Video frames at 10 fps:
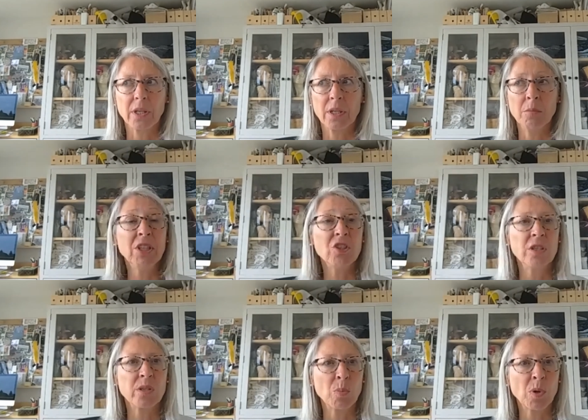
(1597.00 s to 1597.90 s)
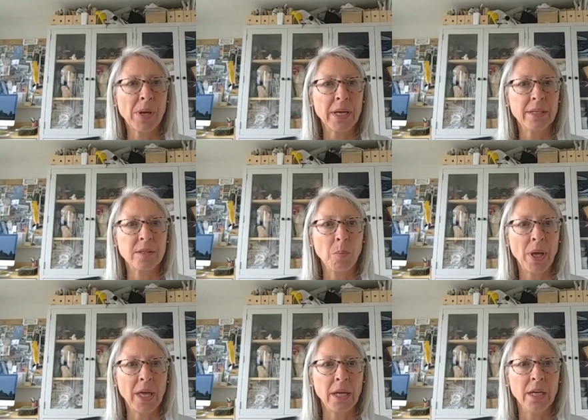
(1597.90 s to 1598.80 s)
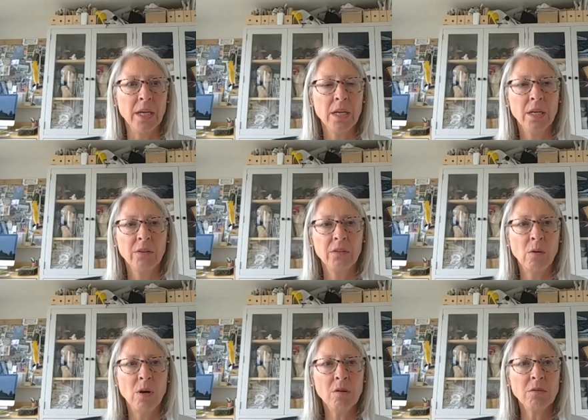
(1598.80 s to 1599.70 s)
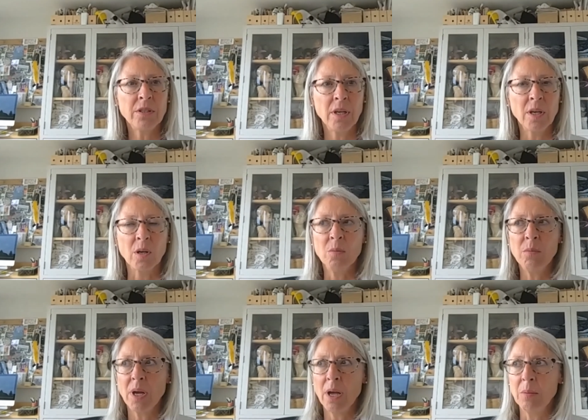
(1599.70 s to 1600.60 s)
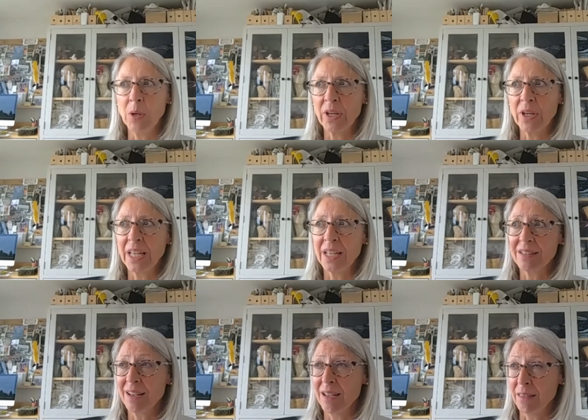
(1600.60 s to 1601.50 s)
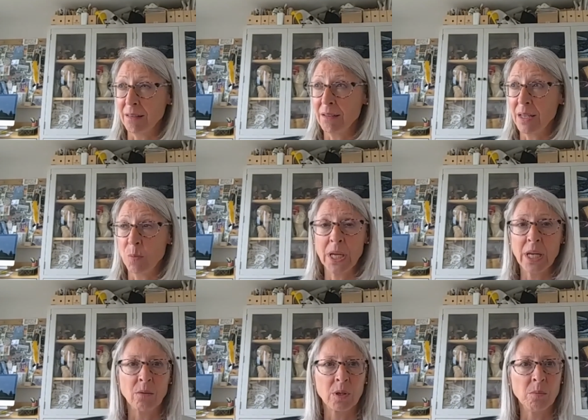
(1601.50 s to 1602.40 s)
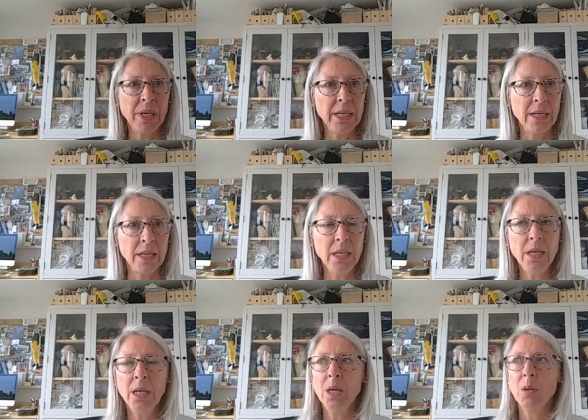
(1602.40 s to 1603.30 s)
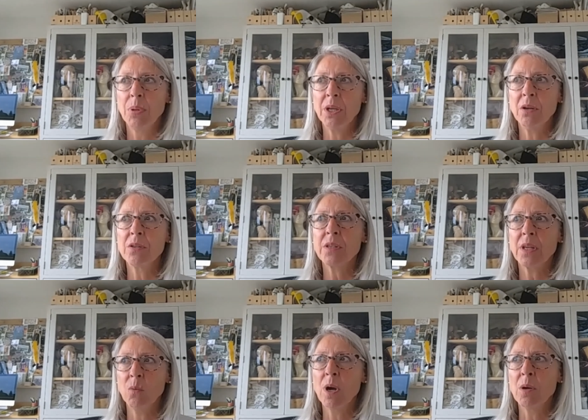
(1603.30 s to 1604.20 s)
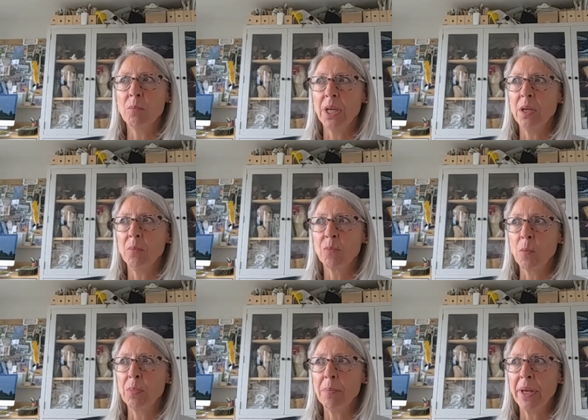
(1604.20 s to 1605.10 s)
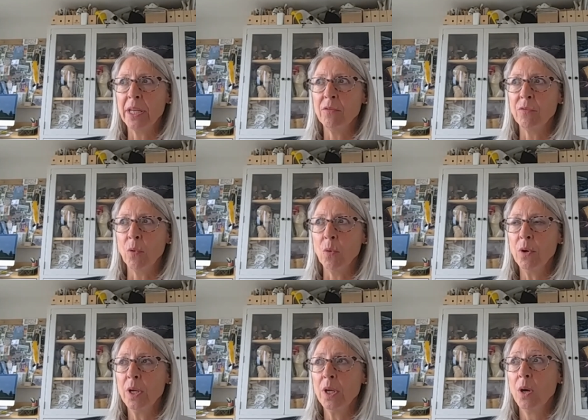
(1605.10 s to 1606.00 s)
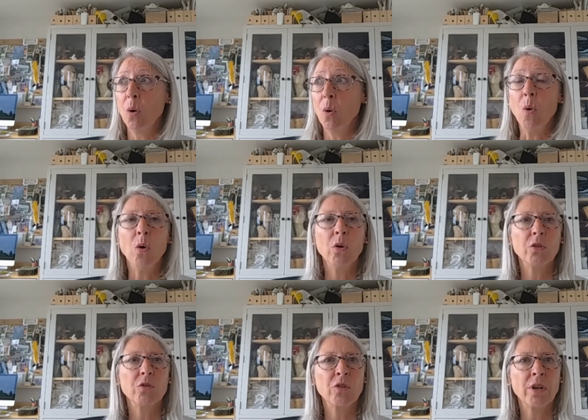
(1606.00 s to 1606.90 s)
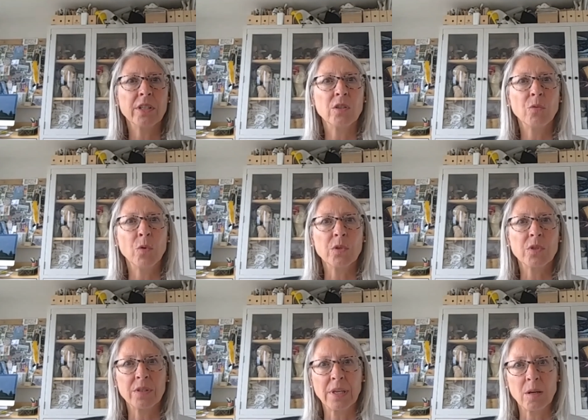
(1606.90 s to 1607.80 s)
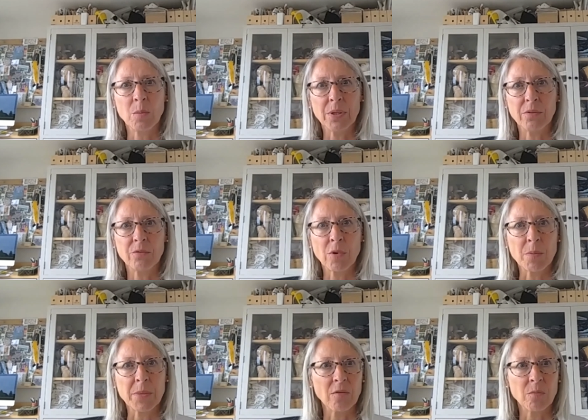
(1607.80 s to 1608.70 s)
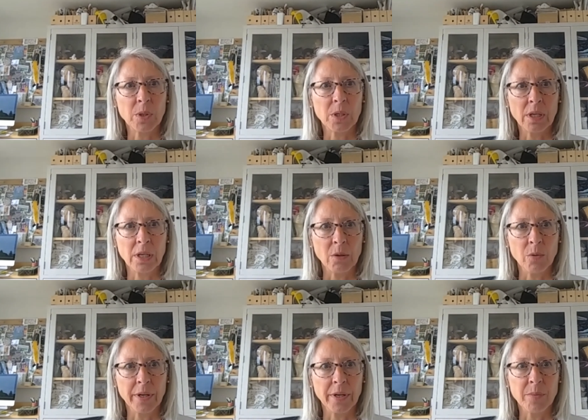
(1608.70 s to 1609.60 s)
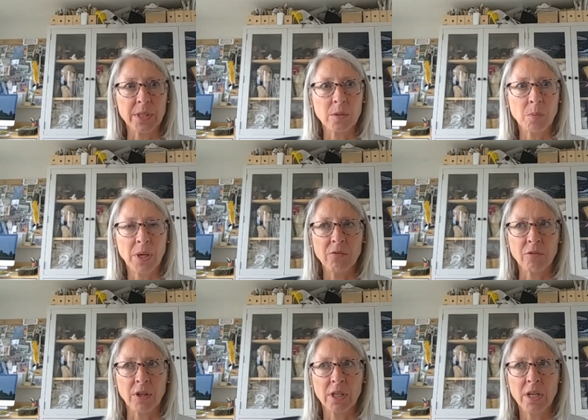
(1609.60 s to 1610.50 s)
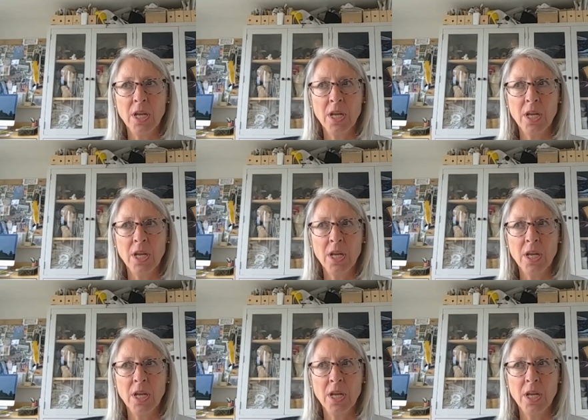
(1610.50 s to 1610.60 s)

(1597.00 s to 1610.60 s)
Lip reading: commissioners are prepared to pay. So long term, I'm looking at either coming out completely because it won't be properly paid for, or trying to force a settlement from the government and local government to pay for it.